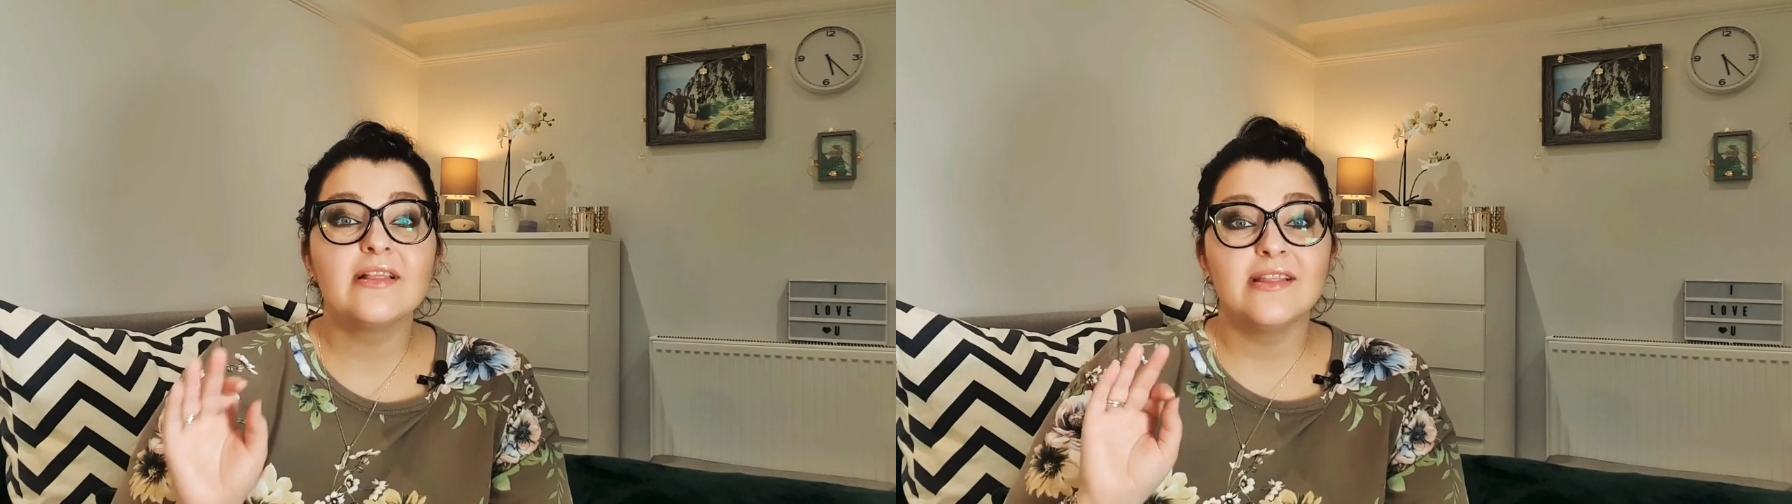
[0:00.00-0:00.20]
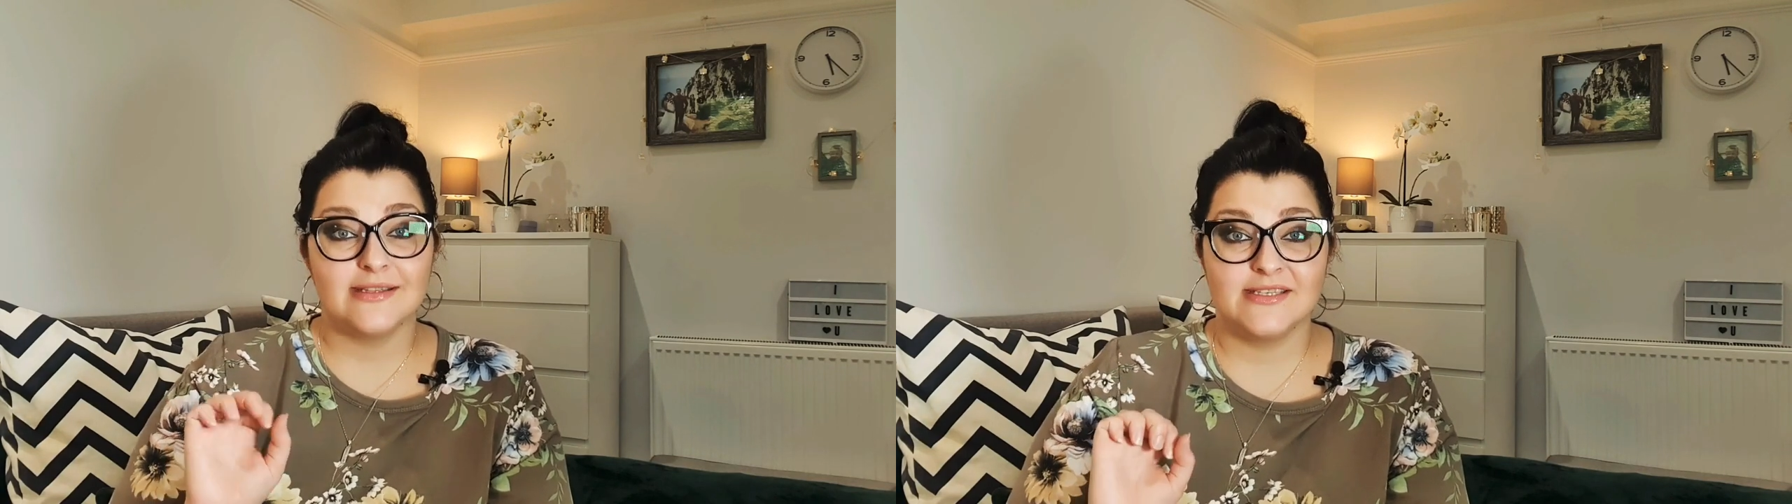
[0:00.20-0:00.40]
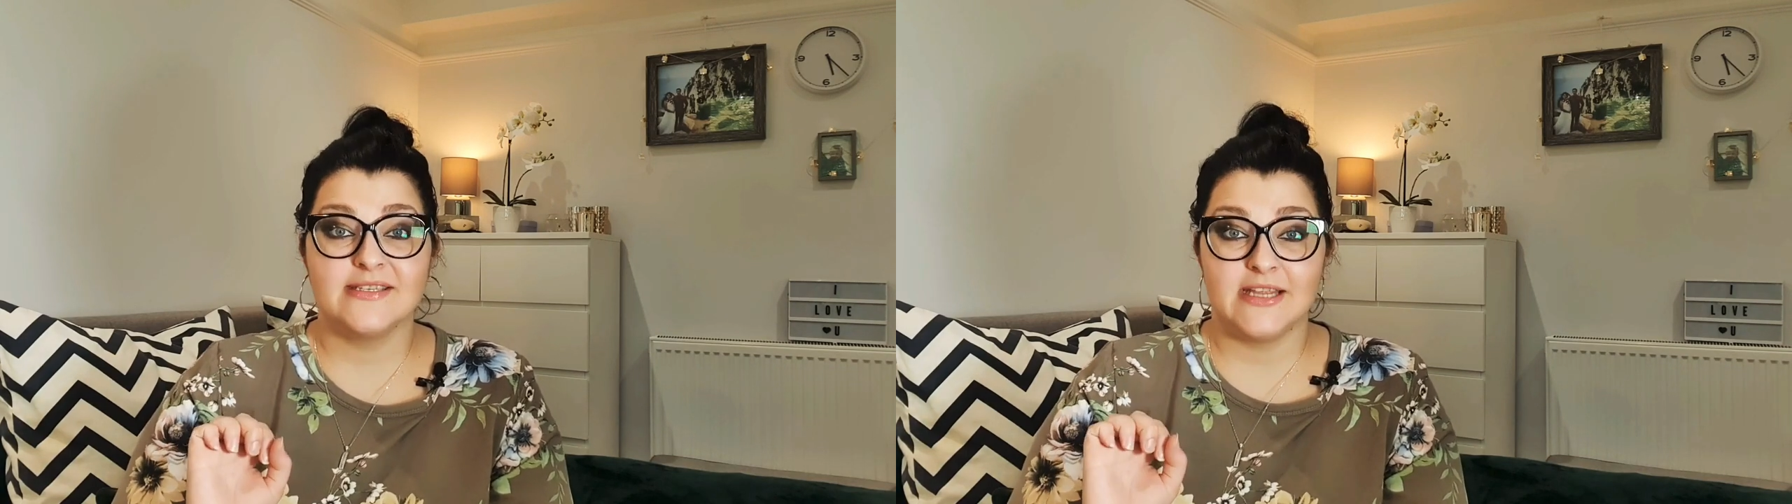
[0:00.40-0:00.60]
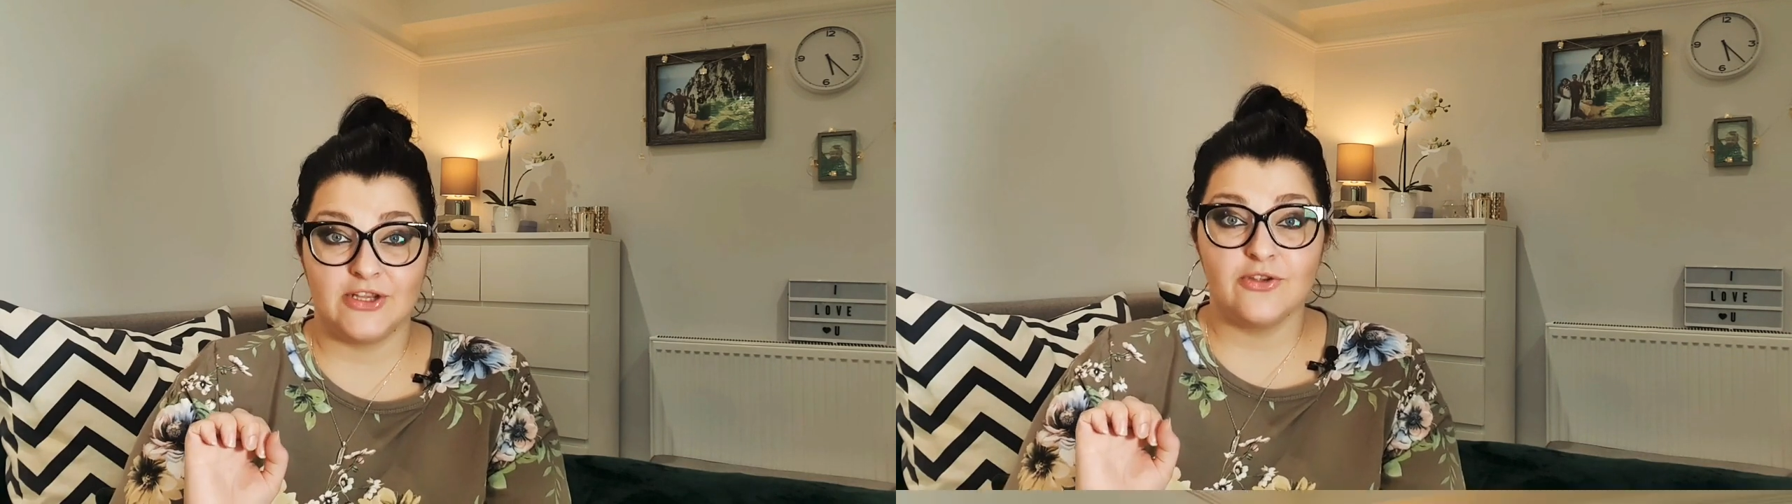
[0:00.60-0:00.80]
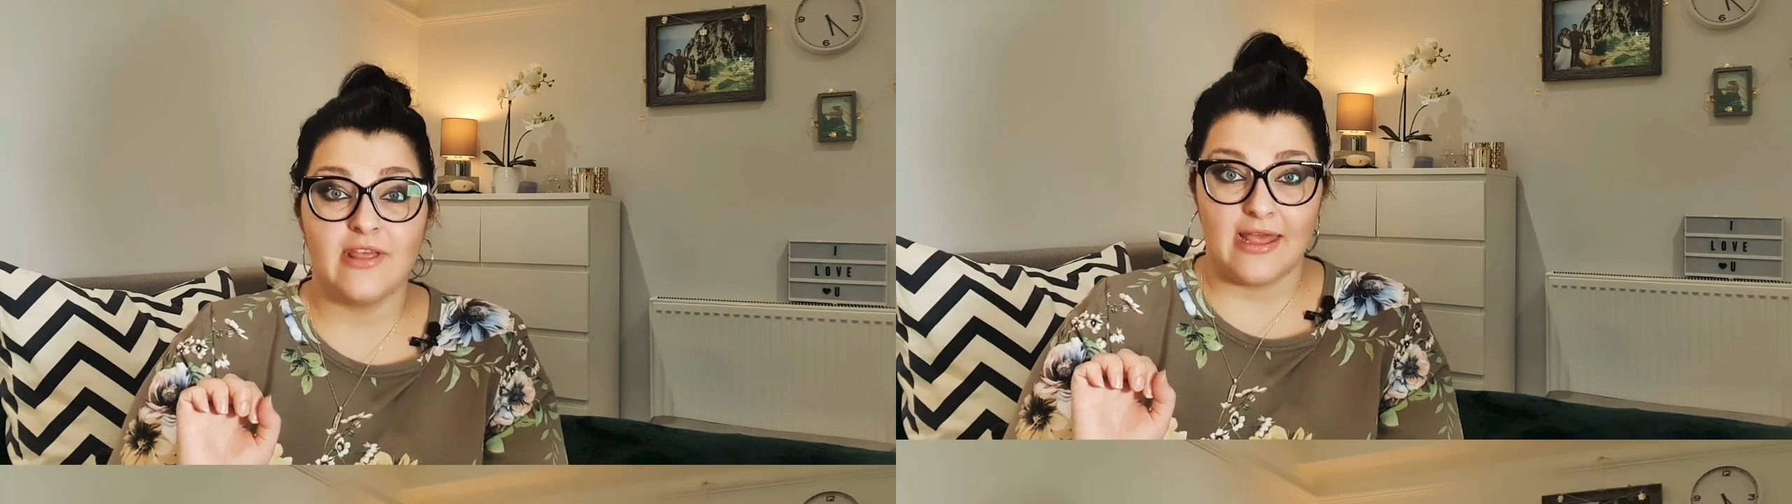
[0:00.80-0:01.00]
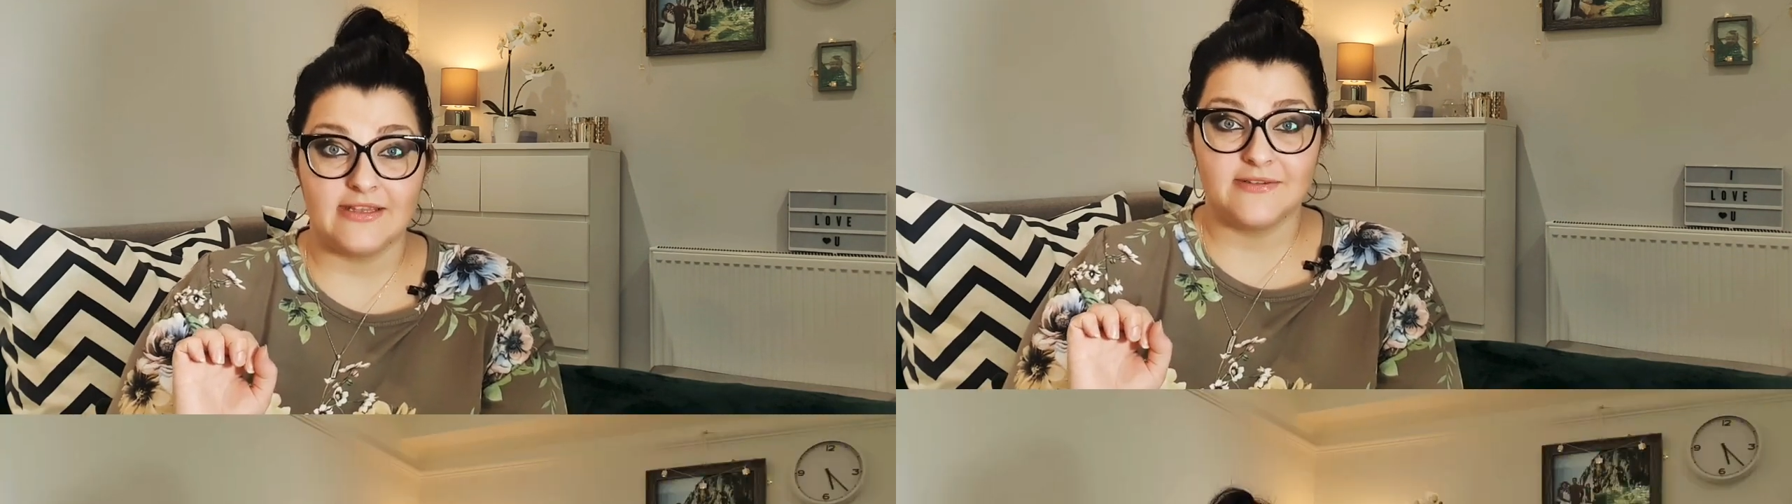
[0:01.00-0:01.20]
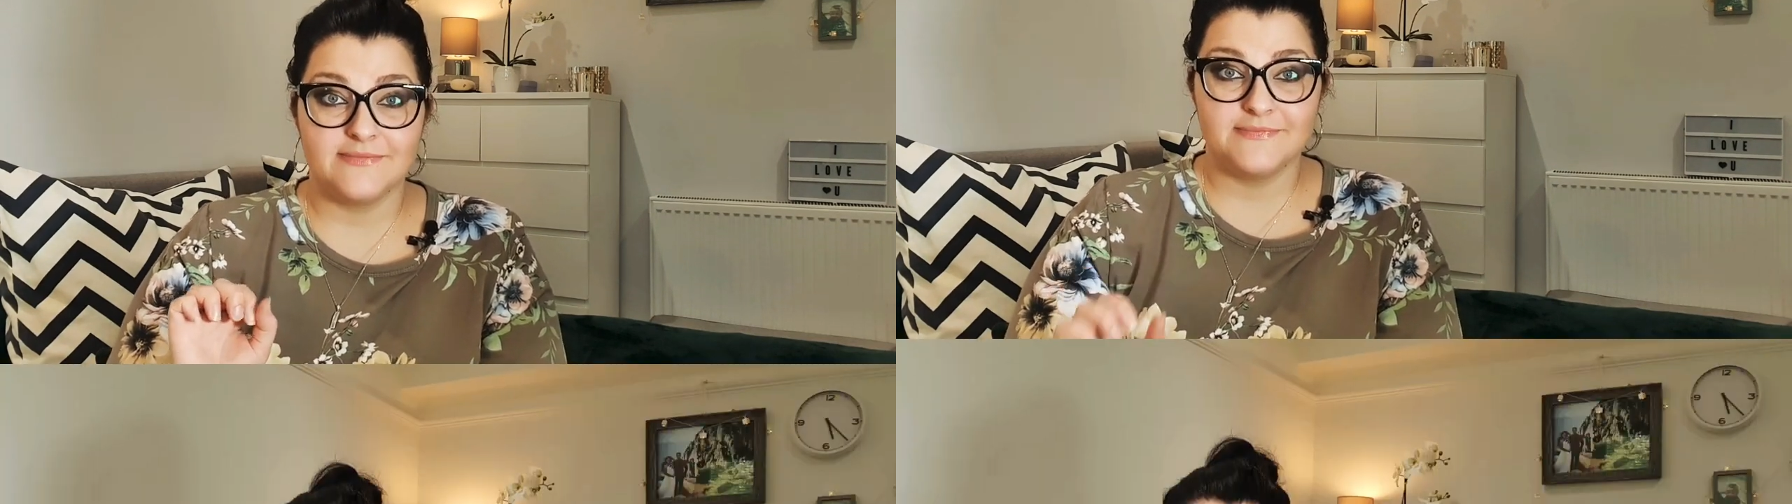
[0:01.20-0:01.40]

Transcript: let's stick to that.